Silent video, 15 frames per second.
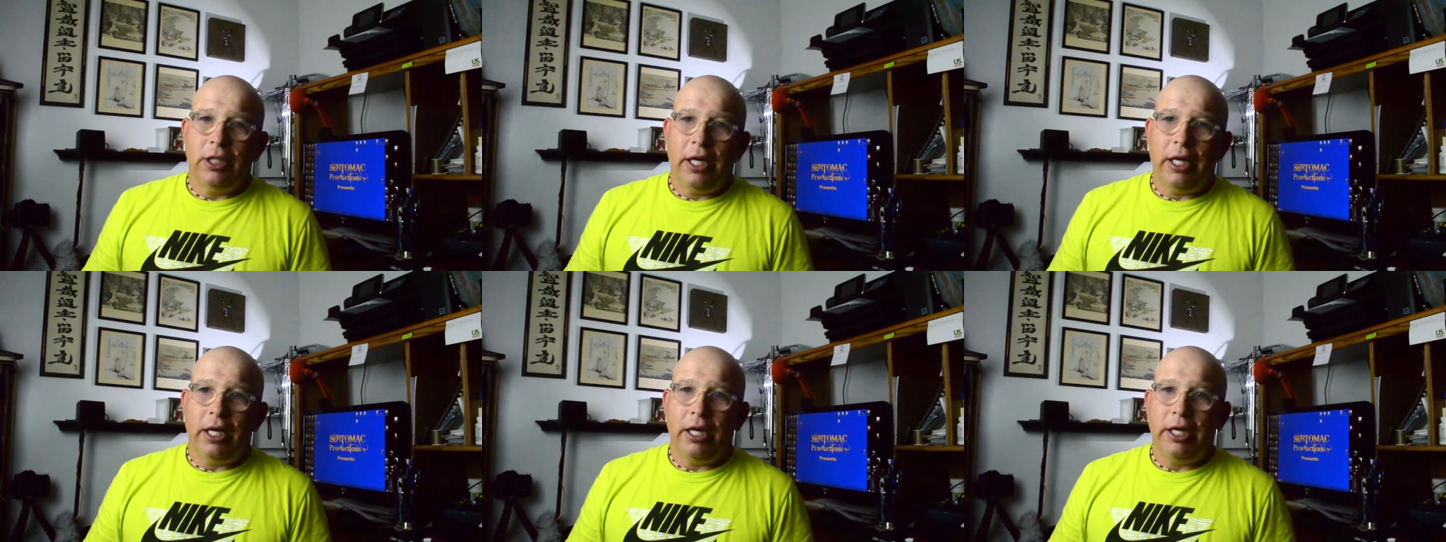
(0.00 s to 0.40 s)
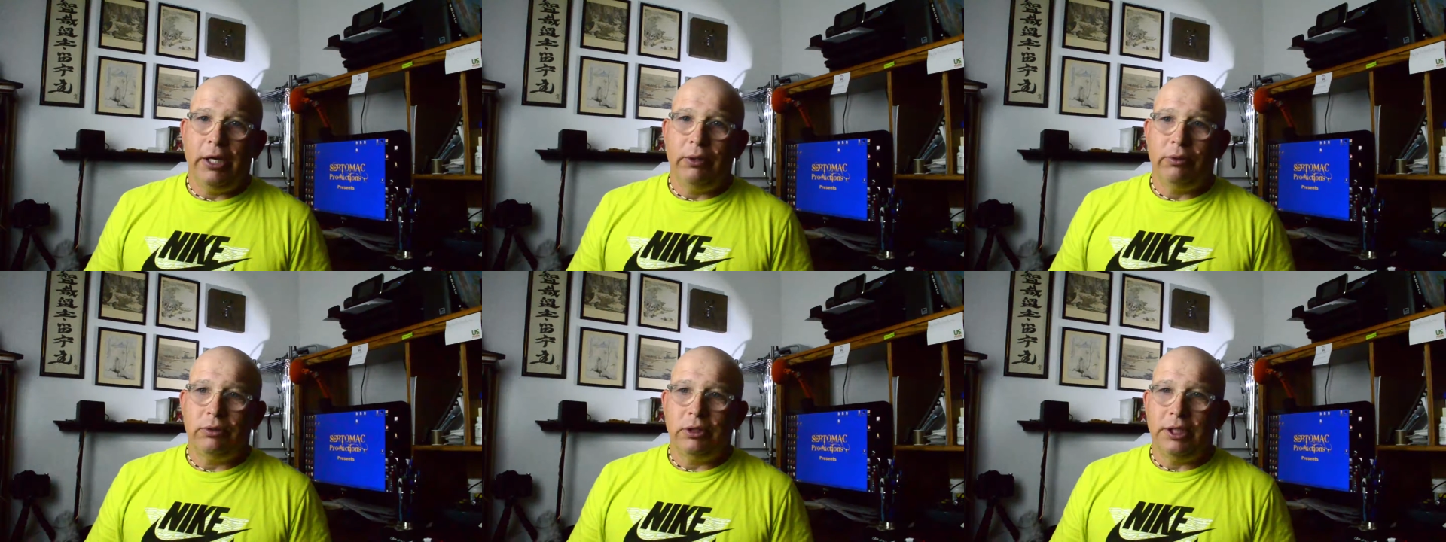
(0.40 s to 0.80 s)
And then
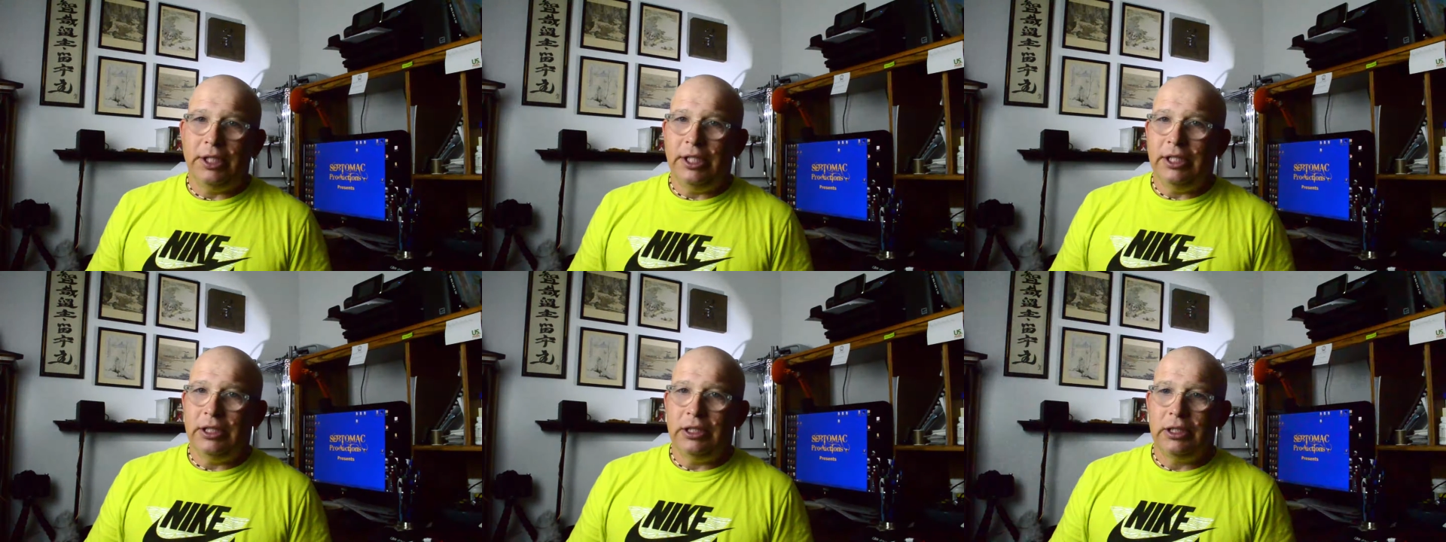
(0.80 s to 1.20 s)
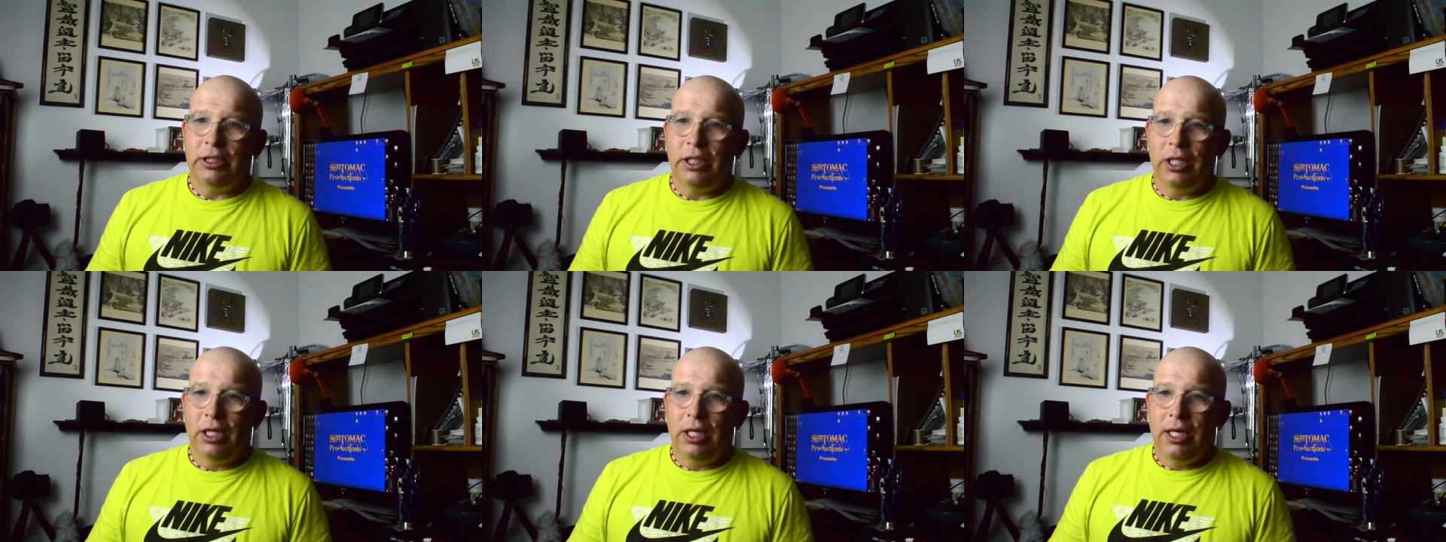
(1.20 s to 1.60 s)
he sees
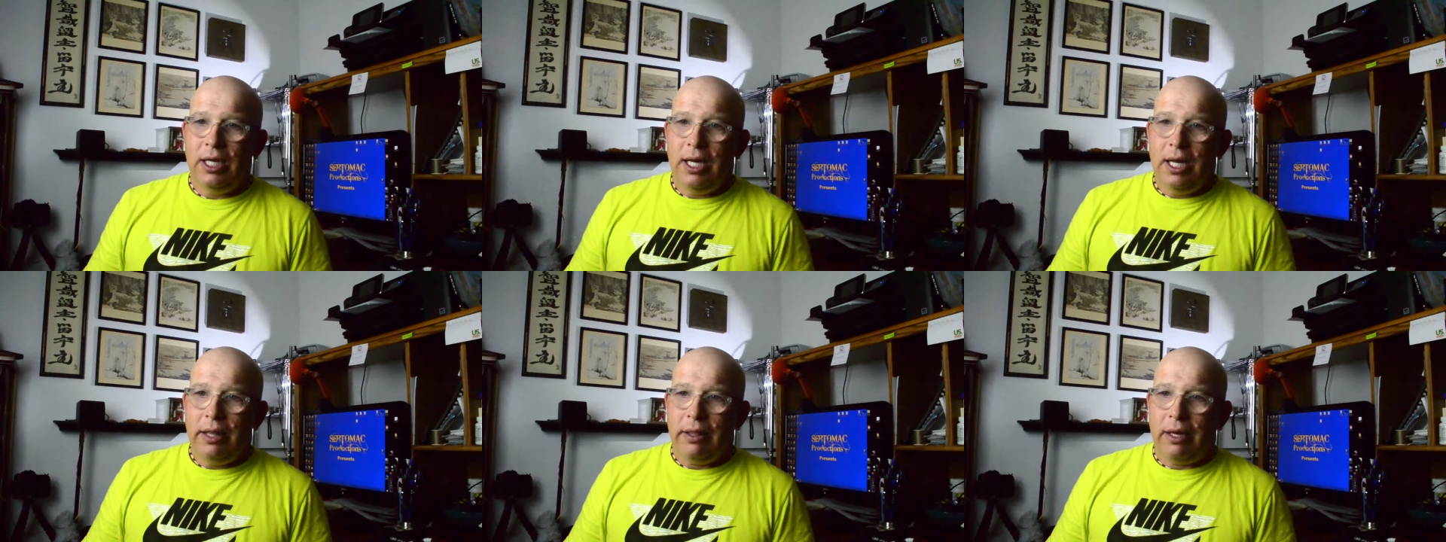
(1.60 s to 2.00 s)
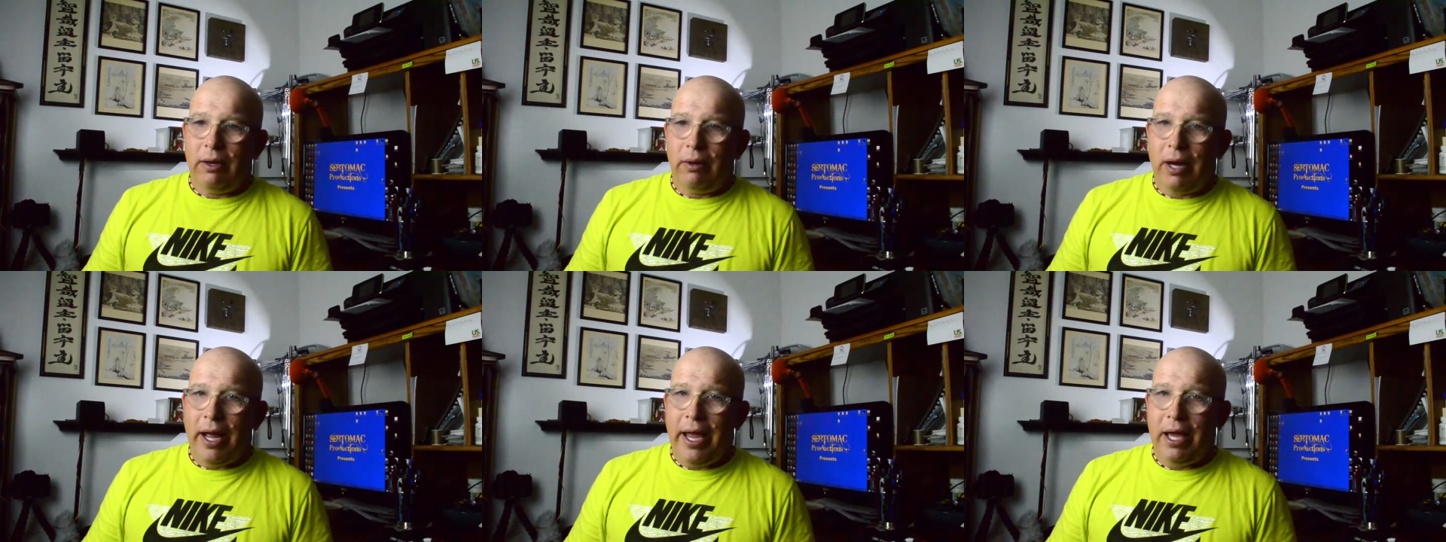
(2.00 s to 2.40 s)
that
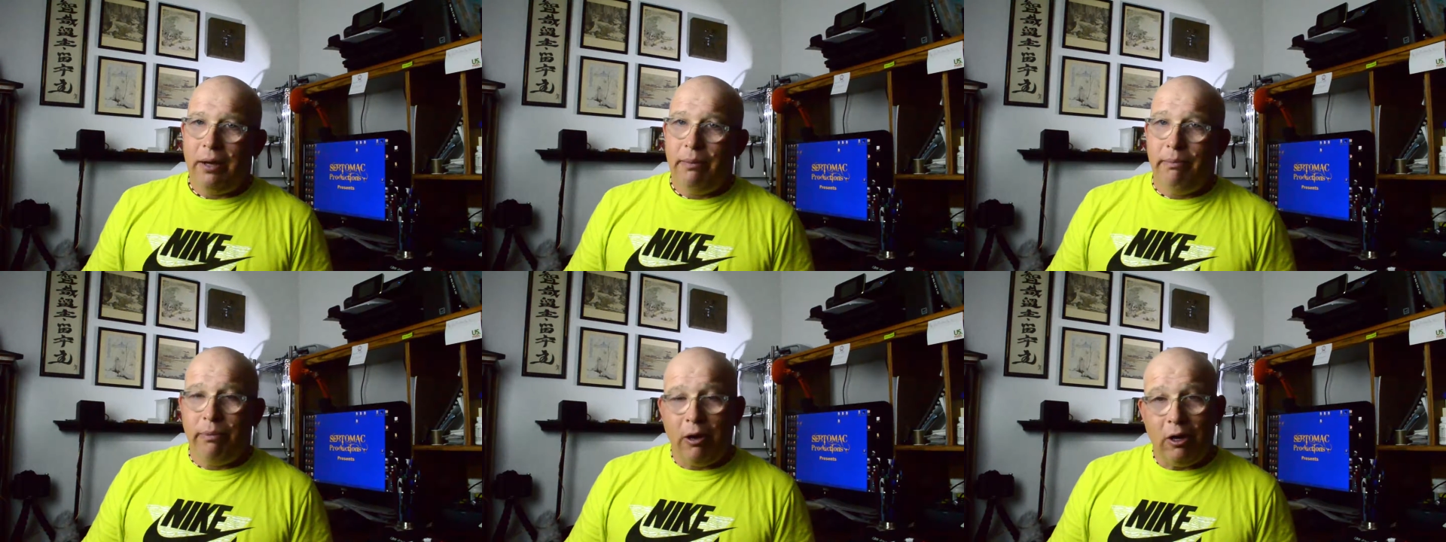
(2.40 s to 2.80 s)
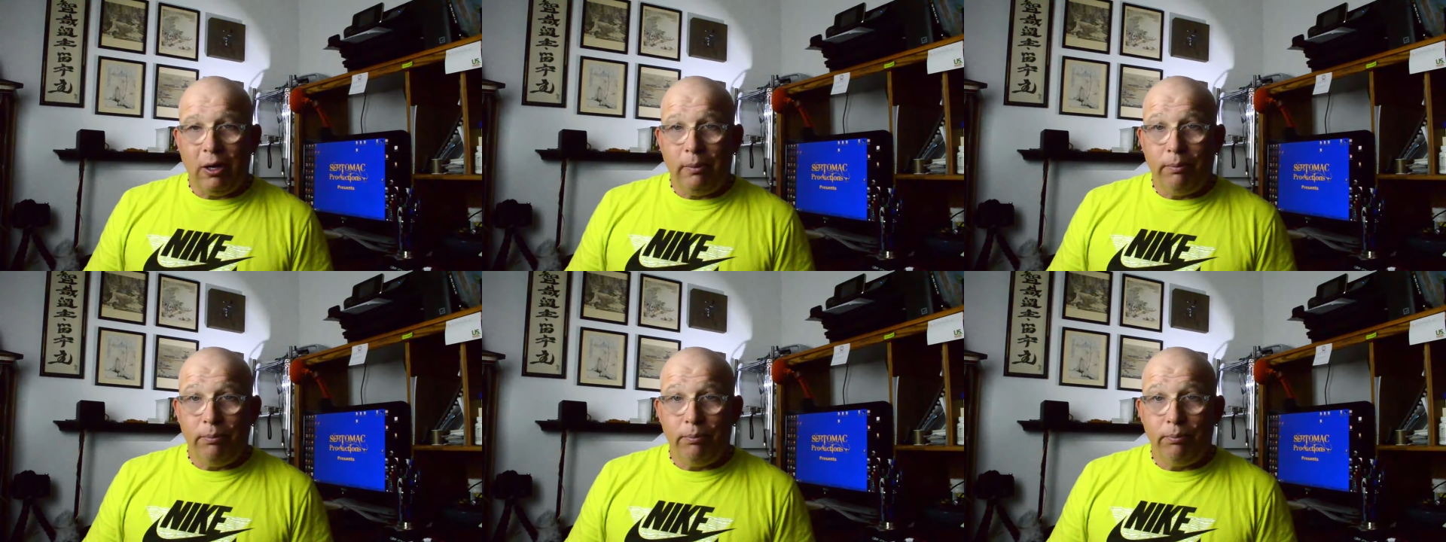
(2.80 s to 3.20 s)
I had bought a